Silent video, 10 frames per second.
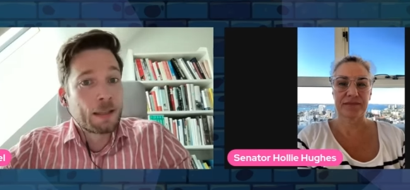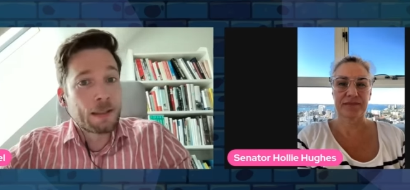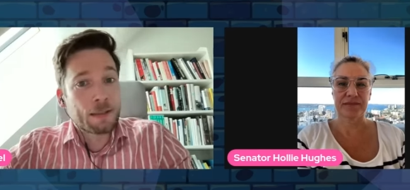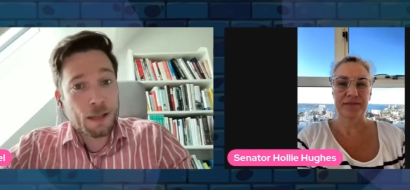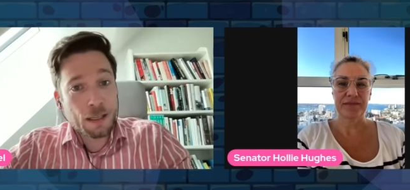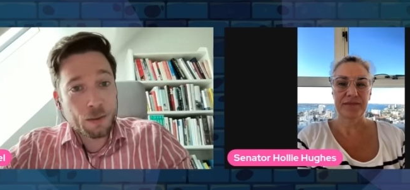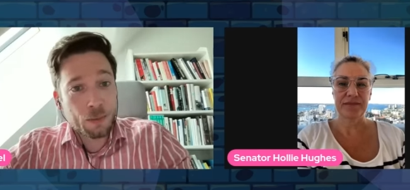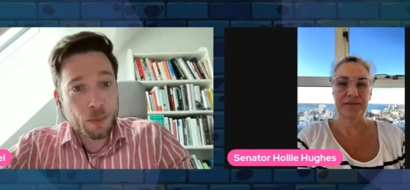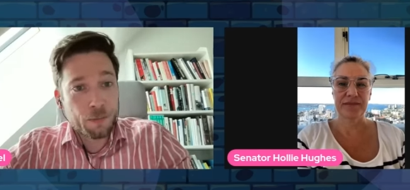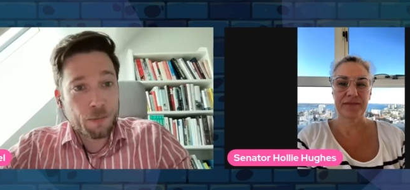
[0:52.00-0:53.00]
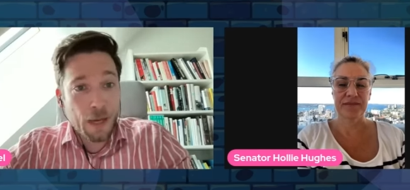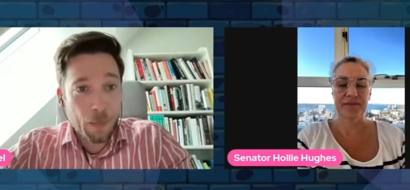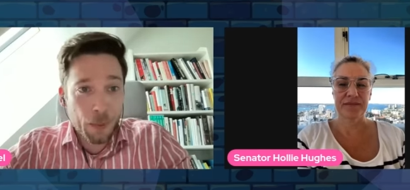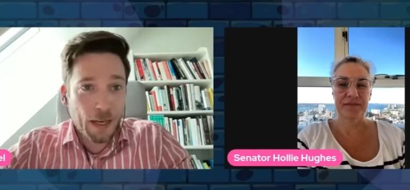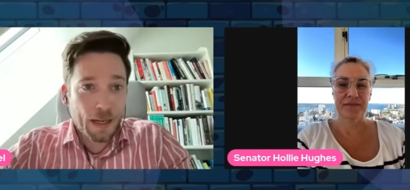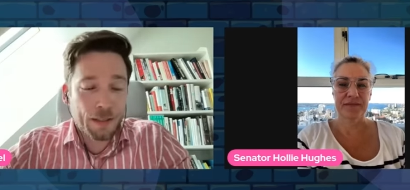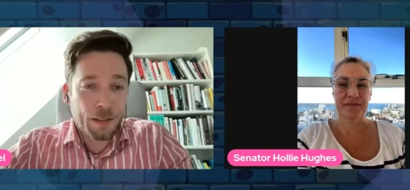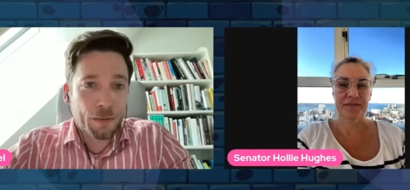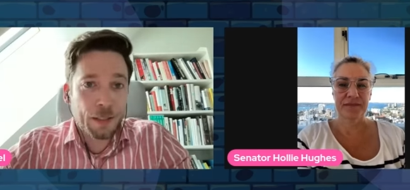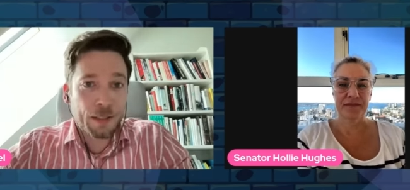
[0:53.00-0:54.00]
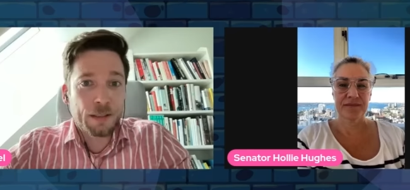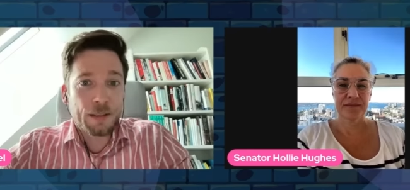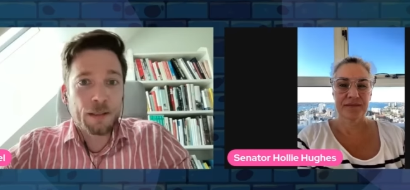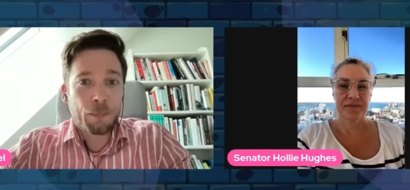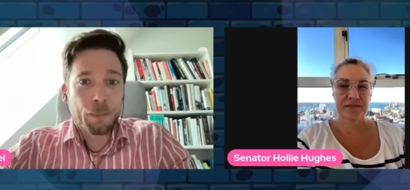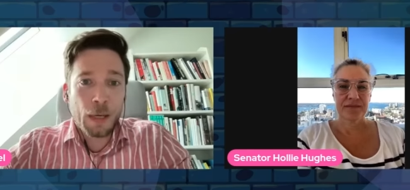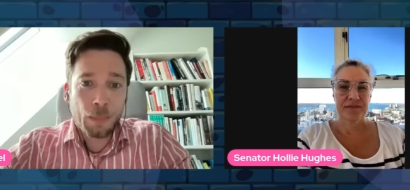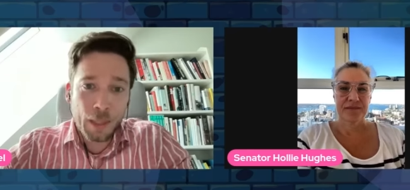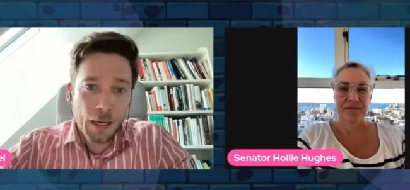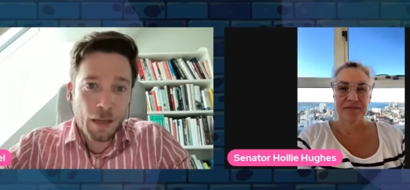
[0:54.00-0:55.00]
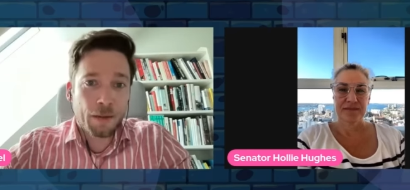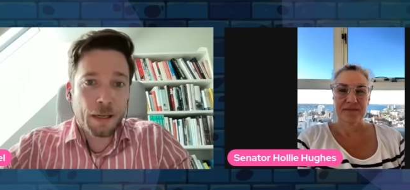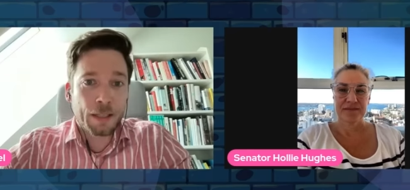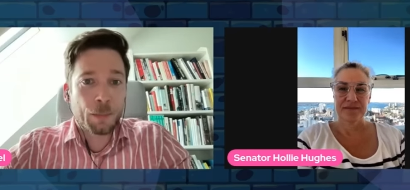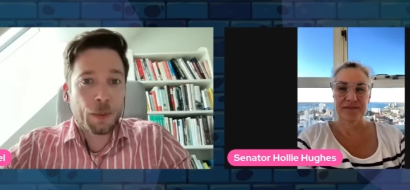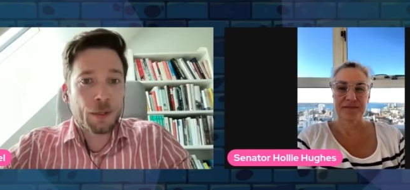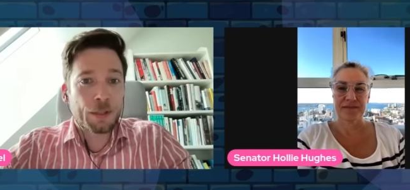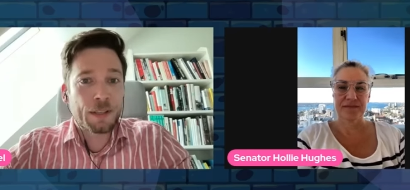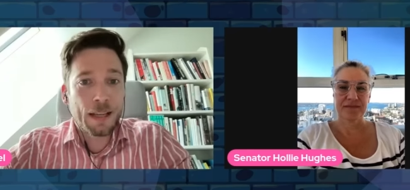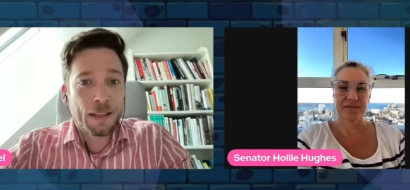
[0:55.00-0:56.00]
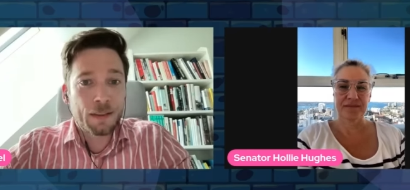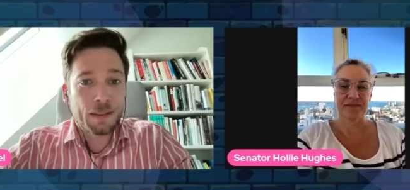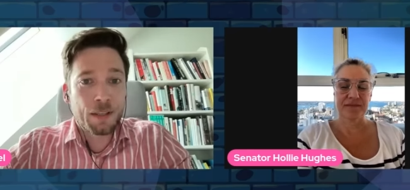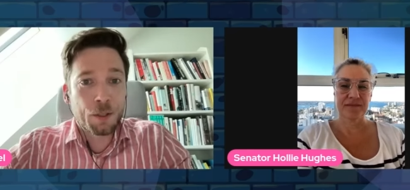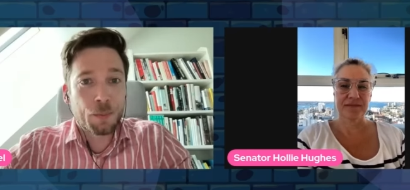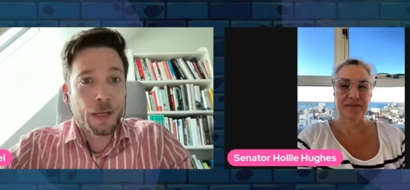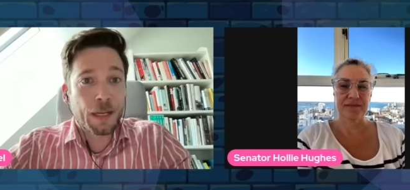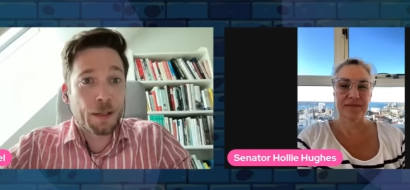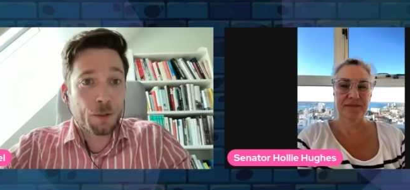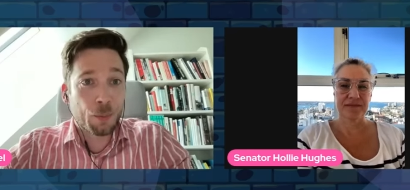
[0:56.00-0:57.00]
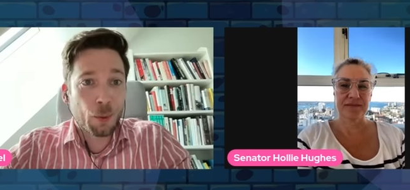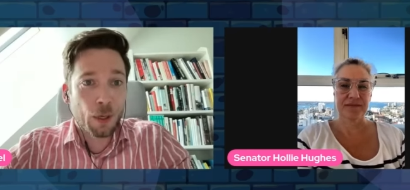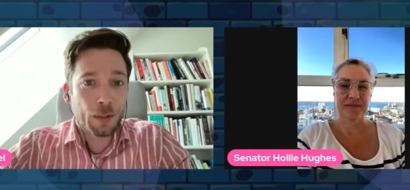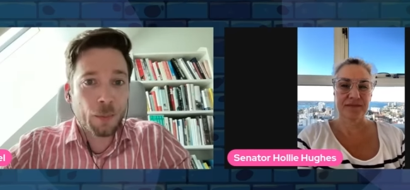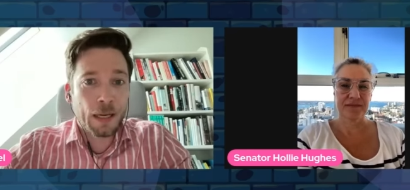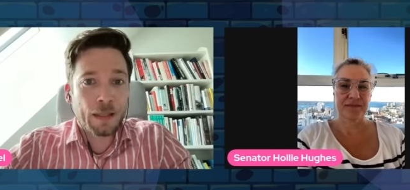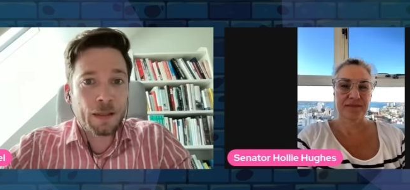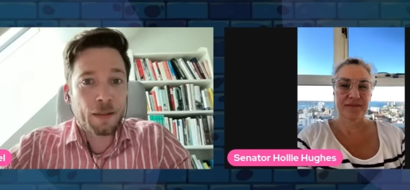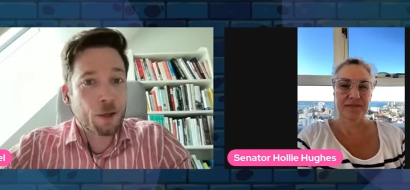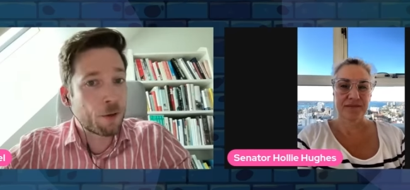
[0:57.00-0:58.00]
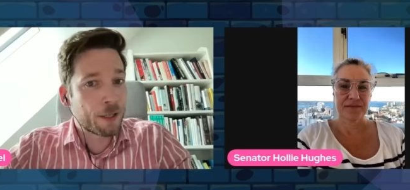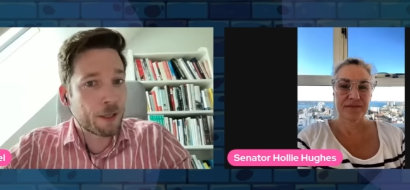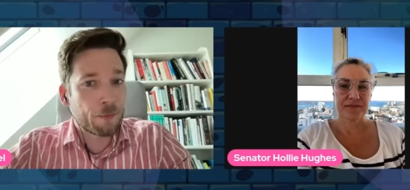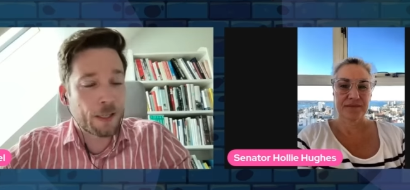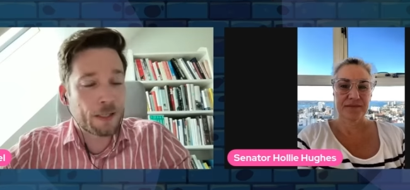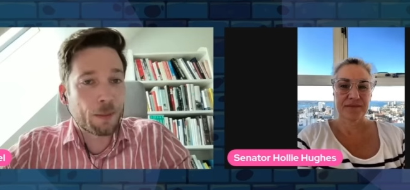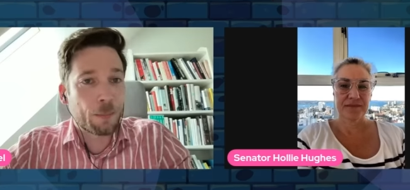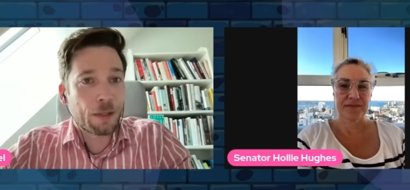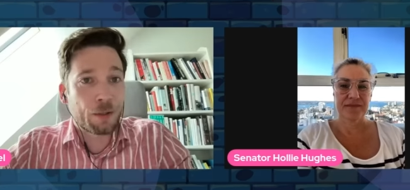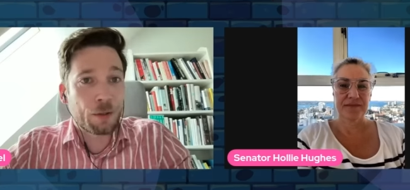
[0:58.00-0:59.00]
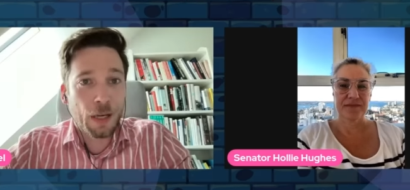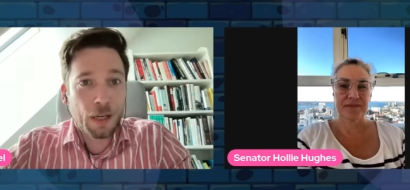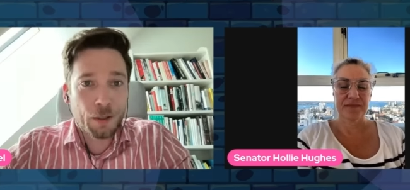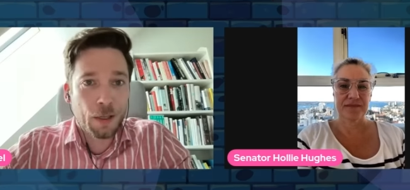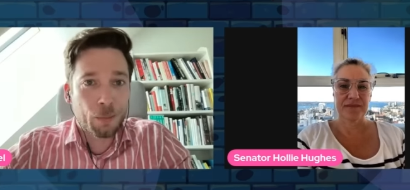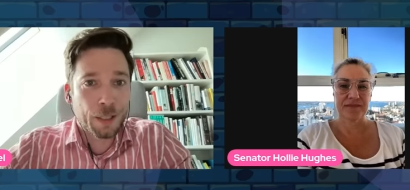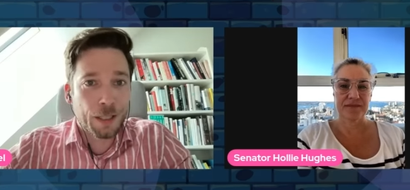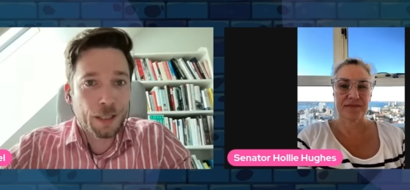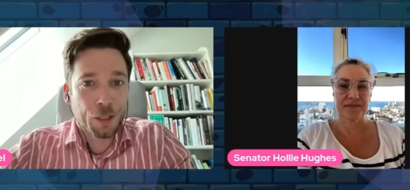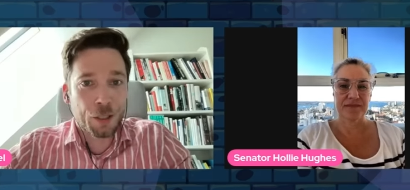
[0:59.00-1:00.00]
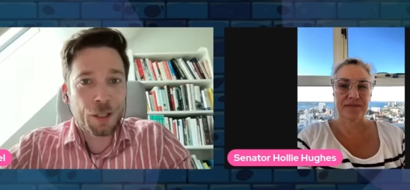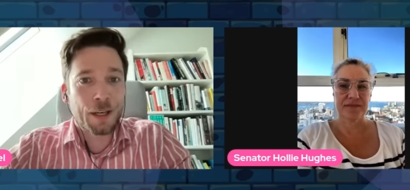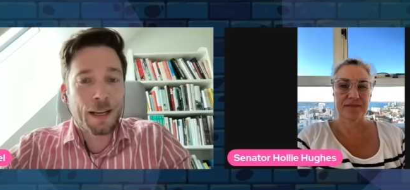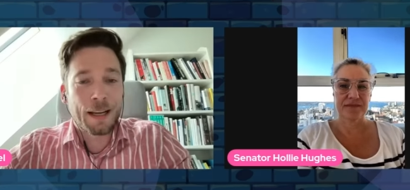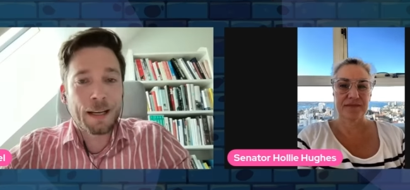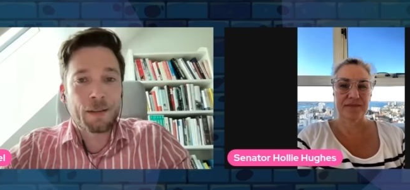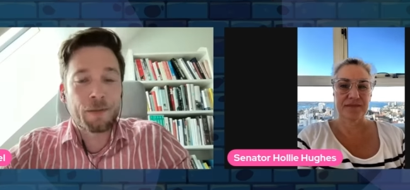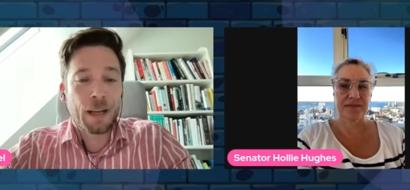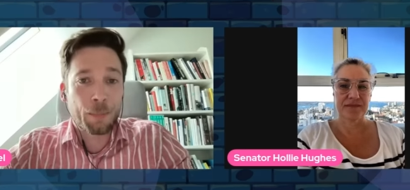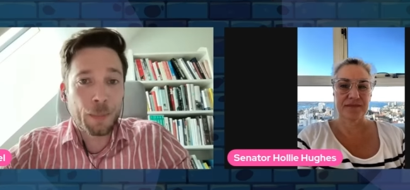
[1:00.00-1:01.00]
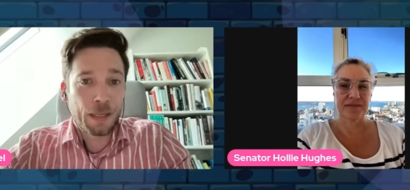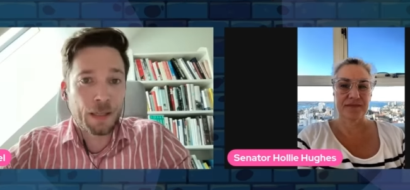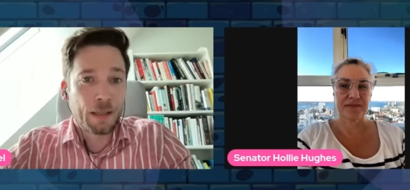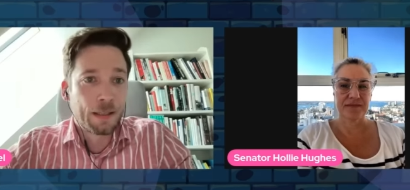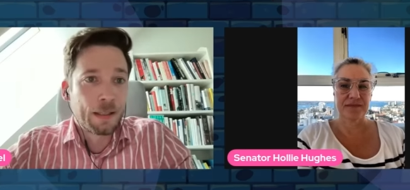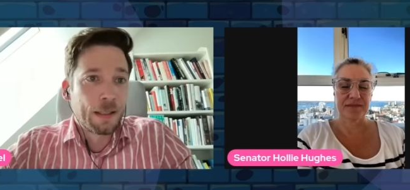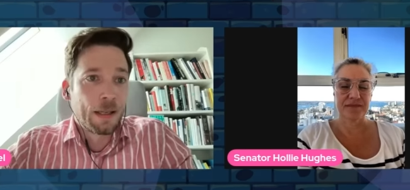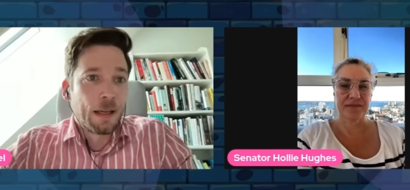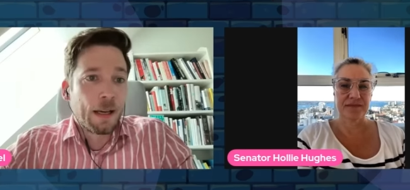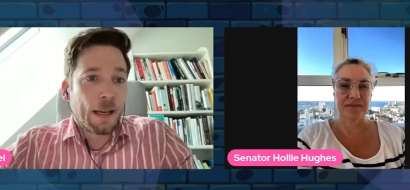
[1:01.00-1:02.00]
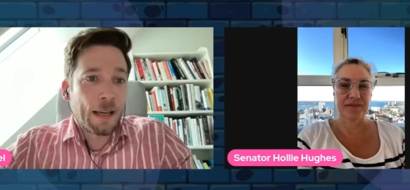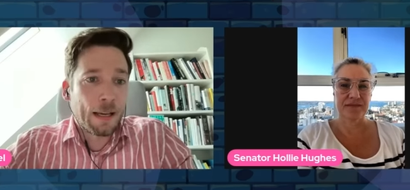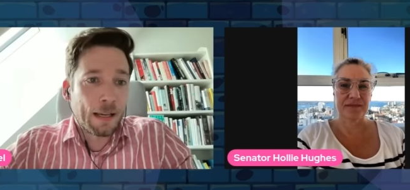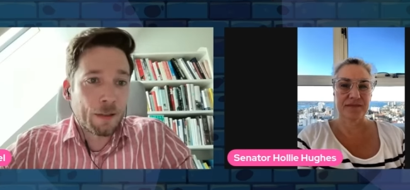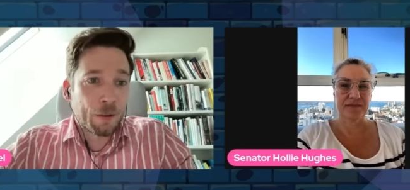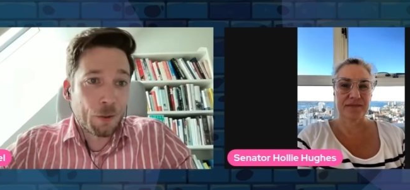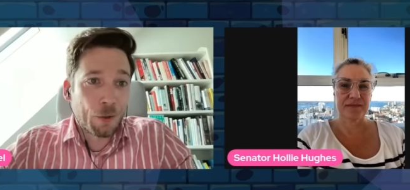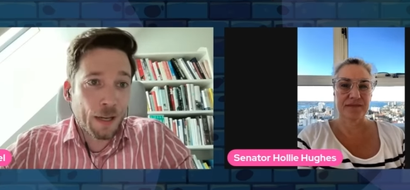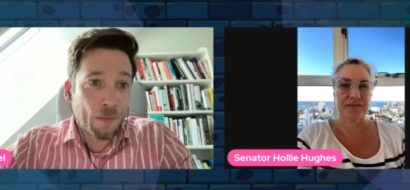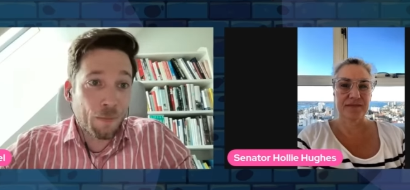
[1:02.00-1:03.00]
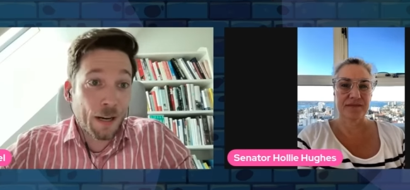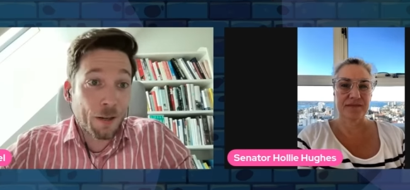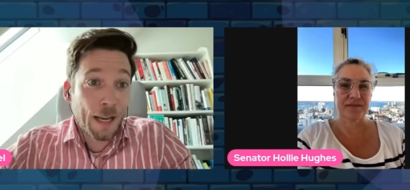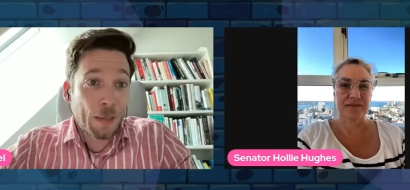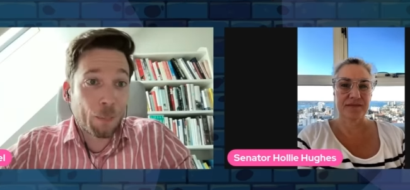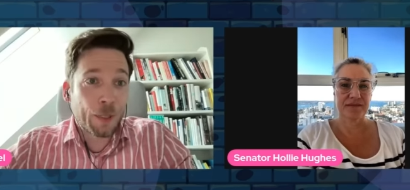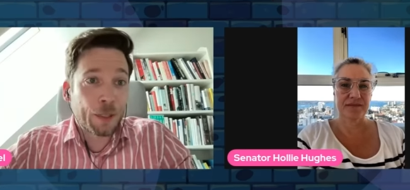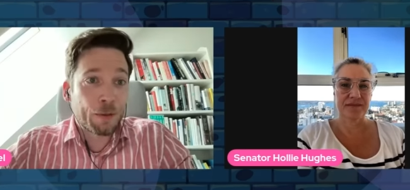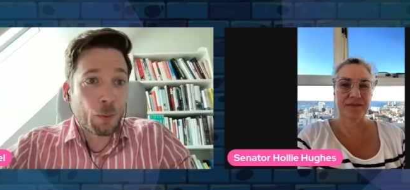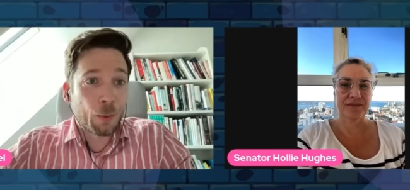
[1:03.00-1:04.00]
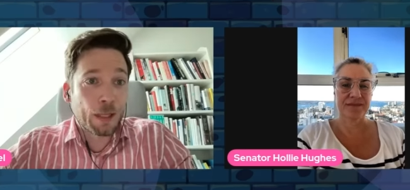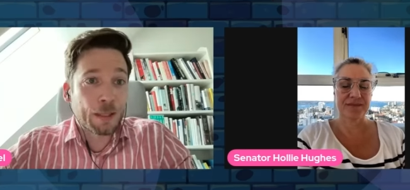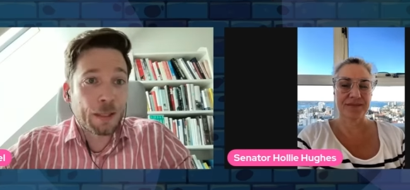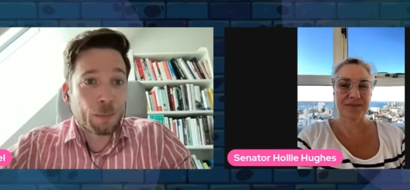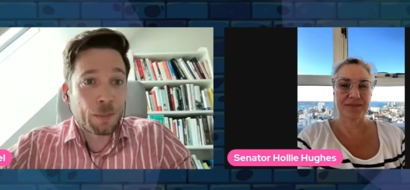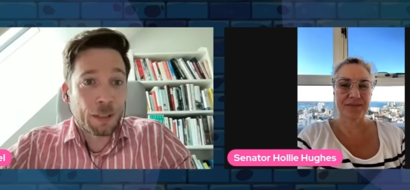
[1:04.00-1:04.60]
Speaker 1: discuss with vaping activists, public health experts, and decision makers worldwide current affairs about tobacco harm reduction and vaping. And today I'm very happy to welcome